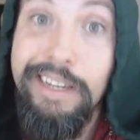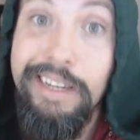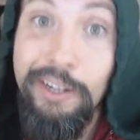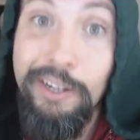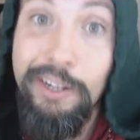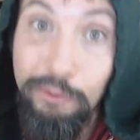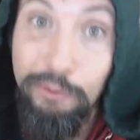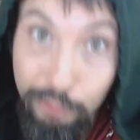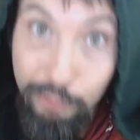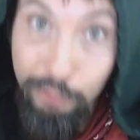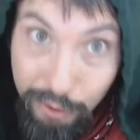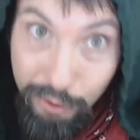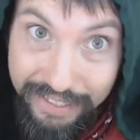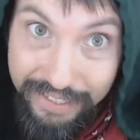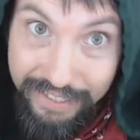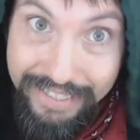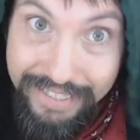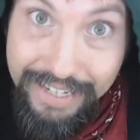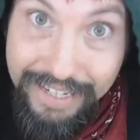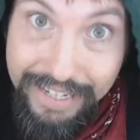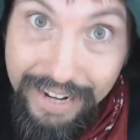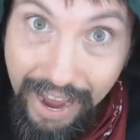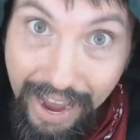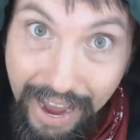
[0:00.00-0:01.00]
Rooney
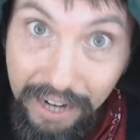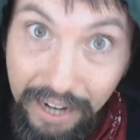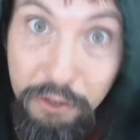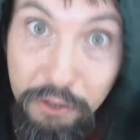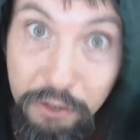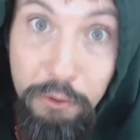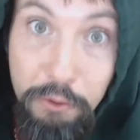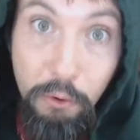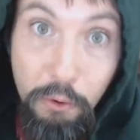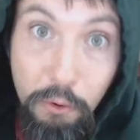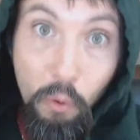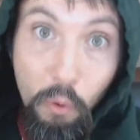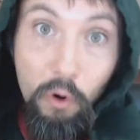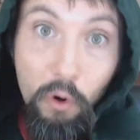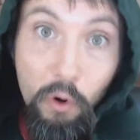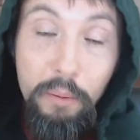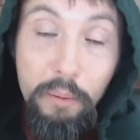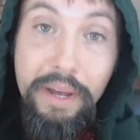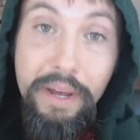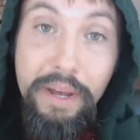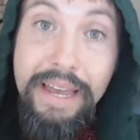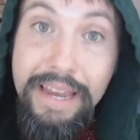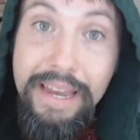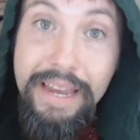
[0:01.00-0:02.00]
did hack her
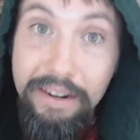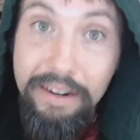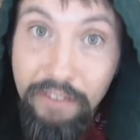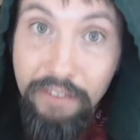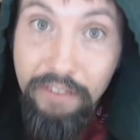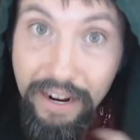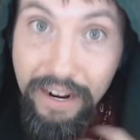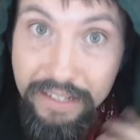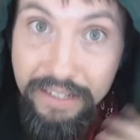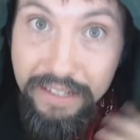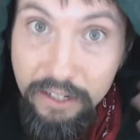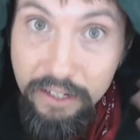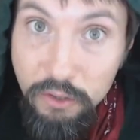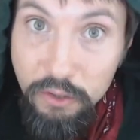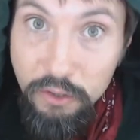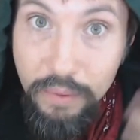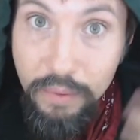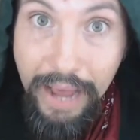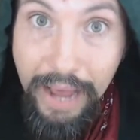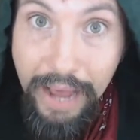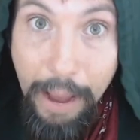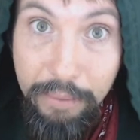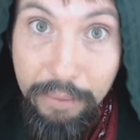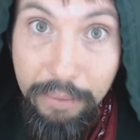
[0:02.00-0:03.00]
orb. In fact, here's
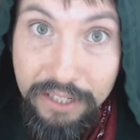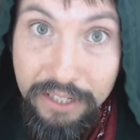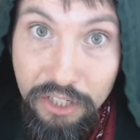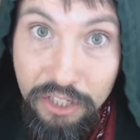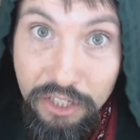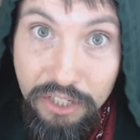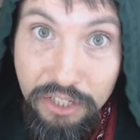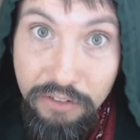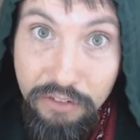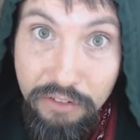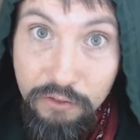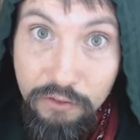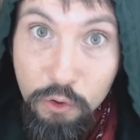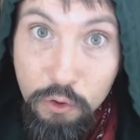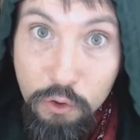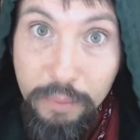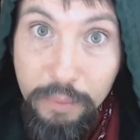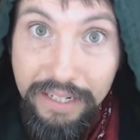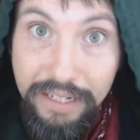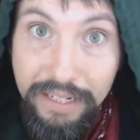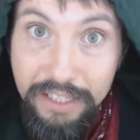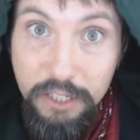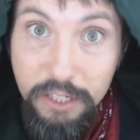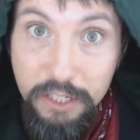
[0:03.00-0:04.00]
what happened just a few
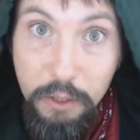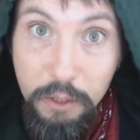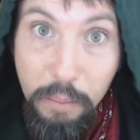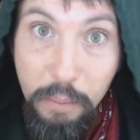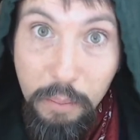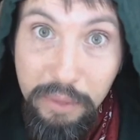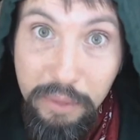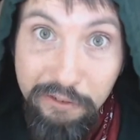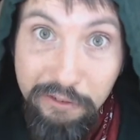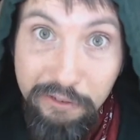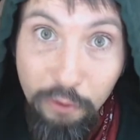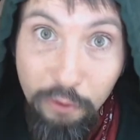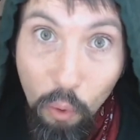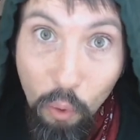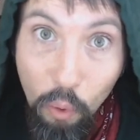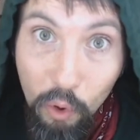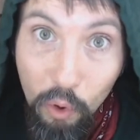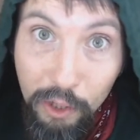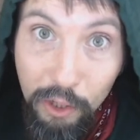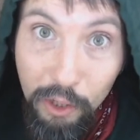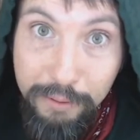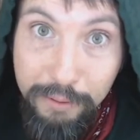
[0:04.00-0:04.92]
minutes before.